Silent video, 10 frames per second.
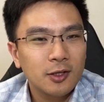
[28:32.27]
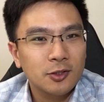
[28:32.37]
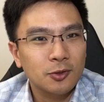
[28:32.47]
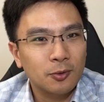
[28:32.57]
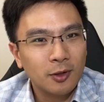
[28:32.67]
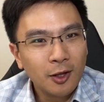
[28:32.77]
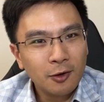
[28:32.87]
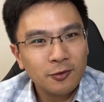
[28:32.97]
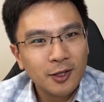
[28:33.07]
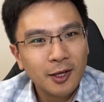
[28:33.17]
So a lot
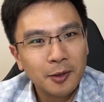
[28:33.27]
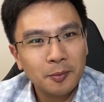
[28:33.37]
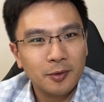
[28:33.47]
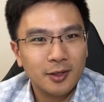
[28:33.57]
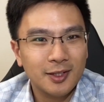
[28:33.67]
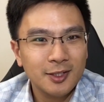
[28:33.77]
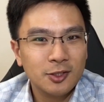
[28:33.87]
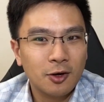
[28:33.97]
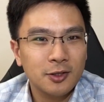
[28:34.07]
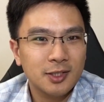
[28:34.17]
of time, these
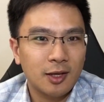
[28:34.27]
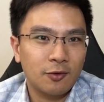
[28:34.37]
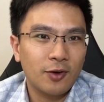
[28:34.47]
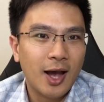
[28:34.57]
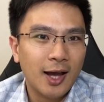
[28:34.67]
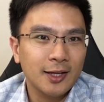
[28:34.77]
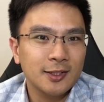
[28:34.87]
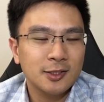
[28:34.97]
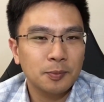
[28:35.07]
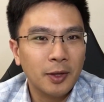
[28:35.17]
cards have high
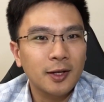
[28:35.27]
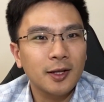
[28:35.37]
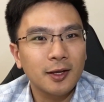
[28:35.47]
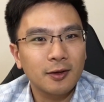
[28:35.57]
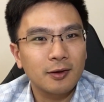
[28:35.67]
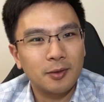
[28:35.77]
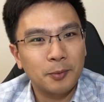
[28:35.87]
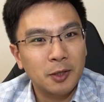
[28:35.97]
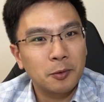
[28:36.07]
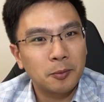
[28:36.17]
spending
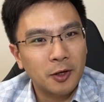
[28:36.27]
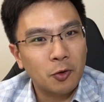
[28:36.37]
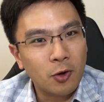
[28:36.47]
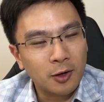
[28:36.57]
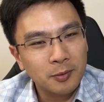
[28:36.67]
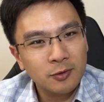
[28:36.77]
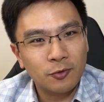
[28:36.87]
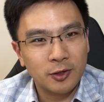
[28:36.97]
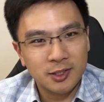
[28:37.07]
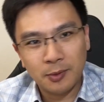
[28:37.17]
minimum requirement.
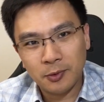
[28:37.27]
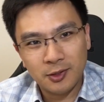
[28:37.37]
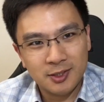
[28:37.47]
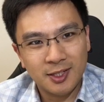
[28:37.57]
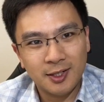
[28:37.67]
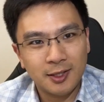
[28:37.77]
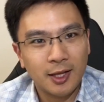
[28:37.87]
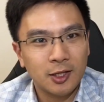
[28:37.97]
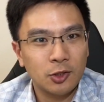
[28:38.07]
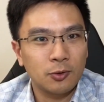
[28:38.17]
For example, the Citi
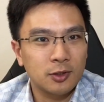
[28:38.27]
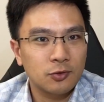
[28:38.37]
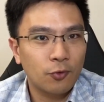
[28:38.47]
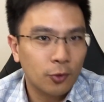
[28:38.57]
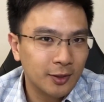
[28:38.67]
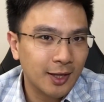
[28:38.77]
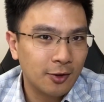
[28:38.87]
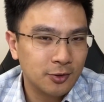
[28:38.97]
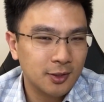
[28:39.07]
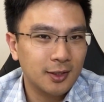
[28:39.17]
Thank You, it's
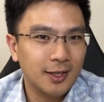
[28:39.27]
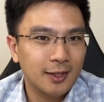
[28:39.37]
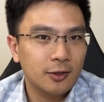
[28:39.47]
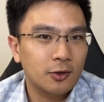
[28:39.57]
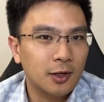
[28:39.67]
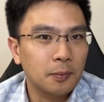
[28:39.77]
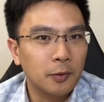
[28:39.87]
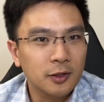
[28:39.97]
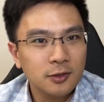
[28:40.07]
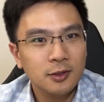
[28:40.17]
$4,000 in 3
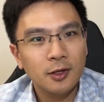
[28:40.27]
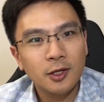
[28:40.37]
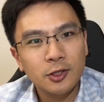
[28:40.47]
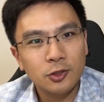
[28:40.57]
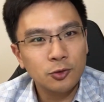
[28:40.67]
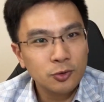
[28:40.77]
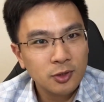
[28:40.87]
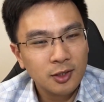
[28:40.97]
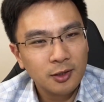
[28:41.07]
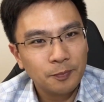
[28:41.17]
months.
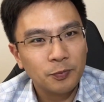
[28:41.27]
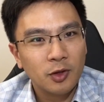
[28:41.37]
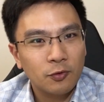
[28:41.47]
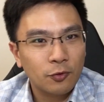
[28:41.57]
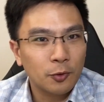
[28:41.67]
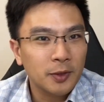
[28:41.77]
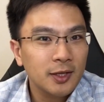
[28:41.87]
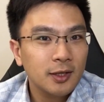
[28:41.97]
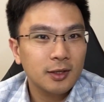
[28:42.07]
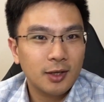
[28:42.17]
Usually, for
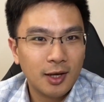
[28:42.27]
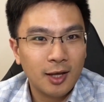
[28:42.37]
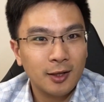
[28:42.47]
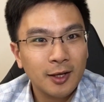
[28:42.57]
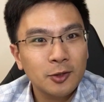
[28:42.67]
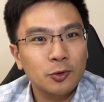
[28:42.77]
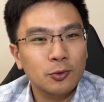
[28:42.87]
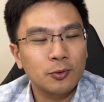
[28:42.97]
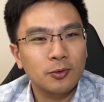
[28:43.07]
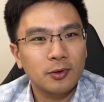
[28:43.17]
me, I'd like
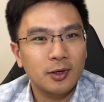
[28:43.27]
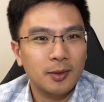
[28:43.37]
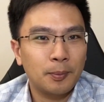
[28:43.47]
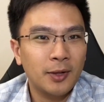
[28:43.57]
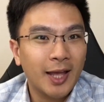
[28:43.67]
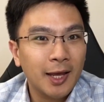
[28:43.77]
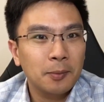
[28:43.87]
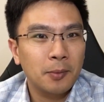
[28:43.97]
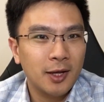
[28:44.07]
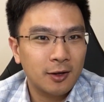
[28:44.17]
to plan
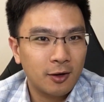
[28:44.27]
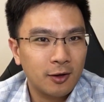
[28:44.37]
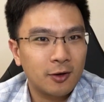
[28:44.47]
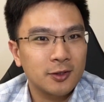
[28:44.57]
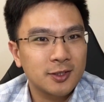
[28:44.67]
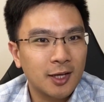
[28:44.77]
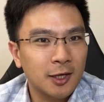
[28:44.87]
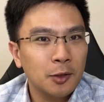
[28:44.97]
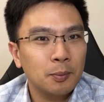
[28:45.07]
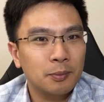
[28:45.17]
my credit card sign
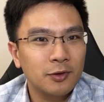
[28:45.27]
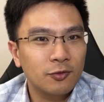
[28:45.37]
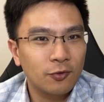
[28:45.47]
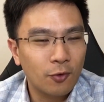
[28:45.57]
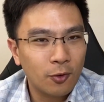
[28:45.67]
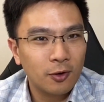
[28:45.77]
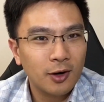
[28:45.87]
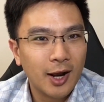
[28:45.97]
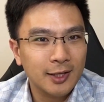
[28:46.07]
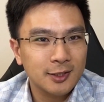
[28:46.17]
up
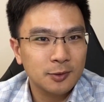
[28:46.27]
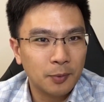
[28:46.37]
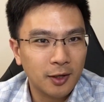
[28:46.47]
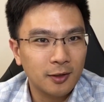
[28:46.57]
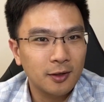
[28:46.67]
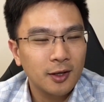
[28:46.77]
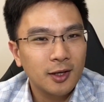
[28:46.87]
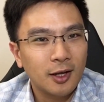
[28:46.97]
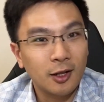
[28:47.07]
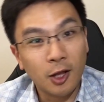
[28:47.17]
before I spend
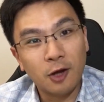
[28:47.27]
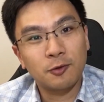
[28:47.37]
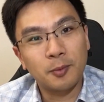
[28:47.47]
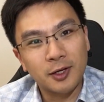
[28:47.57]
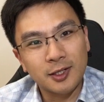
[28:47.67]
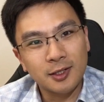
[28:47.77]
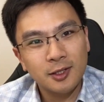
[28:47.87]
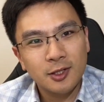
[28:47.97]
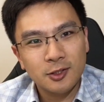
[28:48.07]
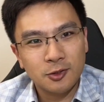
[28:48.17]
a lot of money.
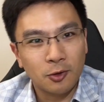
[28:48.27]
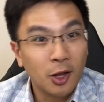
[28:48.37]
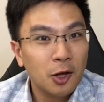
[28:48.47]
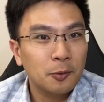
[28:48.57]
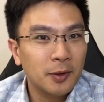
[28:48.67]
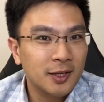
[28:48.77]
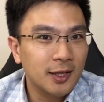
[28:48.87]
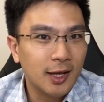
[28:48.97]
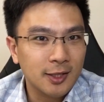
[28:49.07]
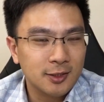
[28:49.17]
So a lot of
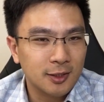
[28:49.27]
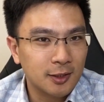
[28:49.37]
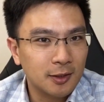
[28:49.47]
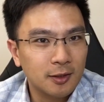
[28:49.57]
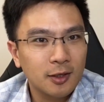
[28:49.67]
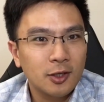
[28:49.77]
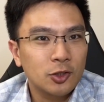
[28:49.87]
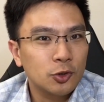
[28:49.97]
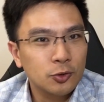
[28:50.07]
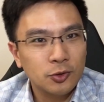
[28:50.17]
money as in
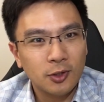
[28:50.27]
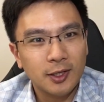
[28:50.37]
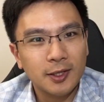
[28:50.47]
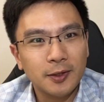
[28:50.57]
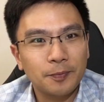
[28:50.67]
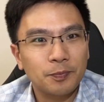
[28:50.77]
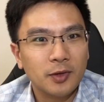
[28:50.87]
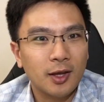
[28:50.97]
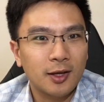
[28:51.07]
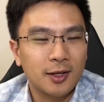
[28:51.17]
usually
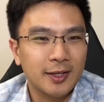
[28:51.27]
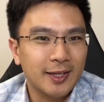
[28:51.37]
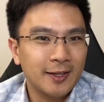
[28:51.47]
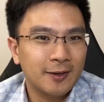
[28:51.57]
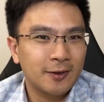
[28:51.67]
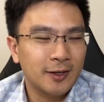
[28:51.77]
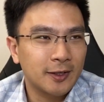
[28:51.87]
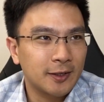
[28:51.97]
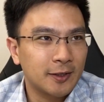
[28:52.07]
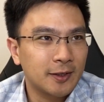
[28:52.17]
either
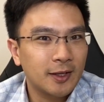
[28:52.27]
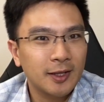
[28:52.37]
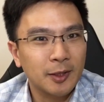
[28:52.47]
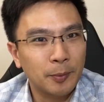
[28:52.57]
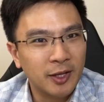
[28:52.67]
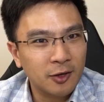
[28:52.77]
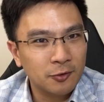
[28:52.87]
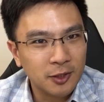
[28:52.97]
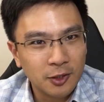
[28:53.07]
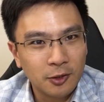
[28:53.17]
in the beginning of
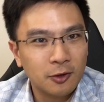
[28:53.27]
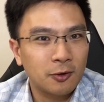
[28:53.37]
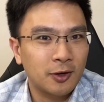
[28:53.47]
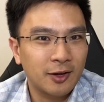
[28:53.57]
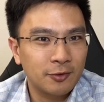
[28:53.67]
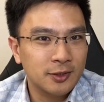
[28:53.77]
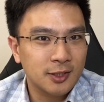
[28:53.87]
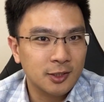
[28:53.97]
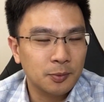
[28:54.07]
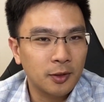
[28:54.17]
the year or every
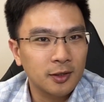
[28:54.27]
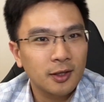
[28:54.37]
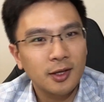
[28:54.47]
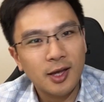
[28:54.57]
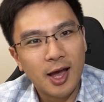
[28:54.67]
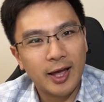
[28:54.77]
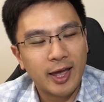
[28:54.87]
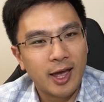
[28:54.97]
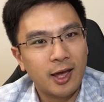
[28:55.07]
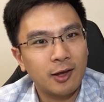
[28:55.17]
6 months, I
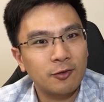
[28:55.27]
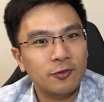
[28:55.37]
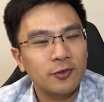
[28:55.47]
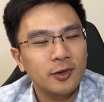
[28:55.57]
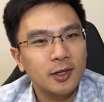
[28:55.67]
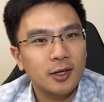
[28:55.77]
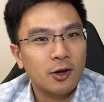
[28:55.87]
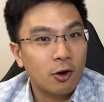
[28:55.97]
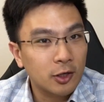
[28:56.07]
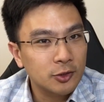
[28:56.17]
have
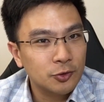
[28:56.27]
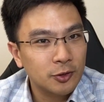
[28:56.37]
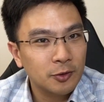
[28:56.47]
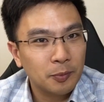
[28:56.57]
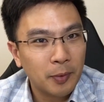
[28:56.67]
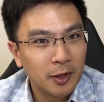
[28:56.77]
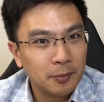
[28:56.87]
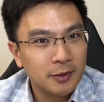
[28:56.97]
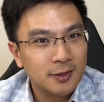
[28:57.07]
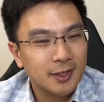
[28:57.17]
car insurance
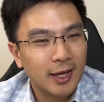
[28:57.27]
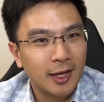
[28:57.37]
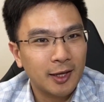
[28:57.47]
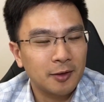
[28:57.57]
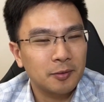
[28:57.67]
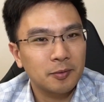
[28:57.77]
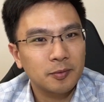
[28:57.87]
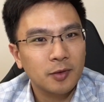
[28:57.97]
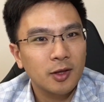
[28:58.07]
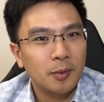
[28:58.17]
payments and
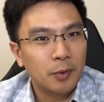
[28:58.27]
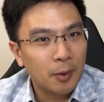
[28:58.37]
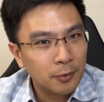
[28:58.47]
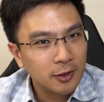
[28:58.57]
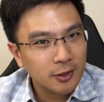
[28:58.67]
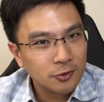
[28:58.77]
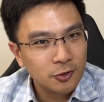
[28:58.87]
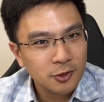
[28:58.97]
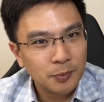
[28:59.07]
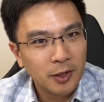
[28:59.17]
property
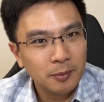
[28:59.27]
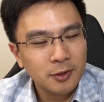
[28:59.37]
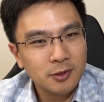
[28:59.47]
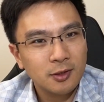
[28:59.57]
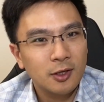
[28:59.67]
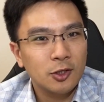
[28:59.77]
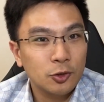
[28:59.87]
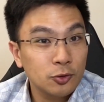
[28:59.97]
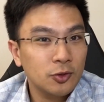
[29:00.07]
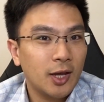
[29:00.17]
insurance payments.
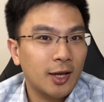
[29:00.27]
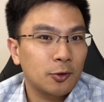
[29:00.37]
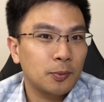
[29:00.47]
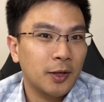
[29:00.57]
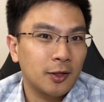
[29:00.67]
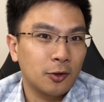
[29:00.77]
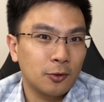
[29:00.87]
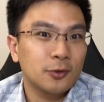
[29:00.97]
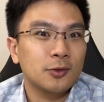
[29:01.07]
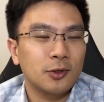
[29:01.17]
Usually I could pay
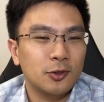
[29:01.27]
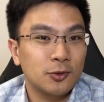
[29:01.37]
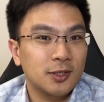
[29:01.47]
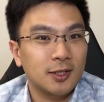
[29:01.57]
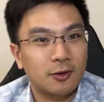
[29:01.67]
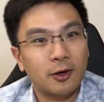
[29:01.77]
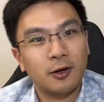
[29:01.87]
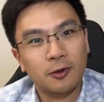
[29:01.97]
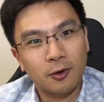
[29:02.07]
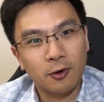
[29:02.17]
those using a
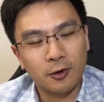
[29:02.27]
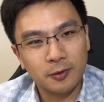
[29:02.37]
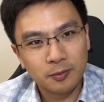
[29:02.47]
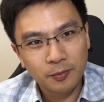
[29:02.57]
credit card.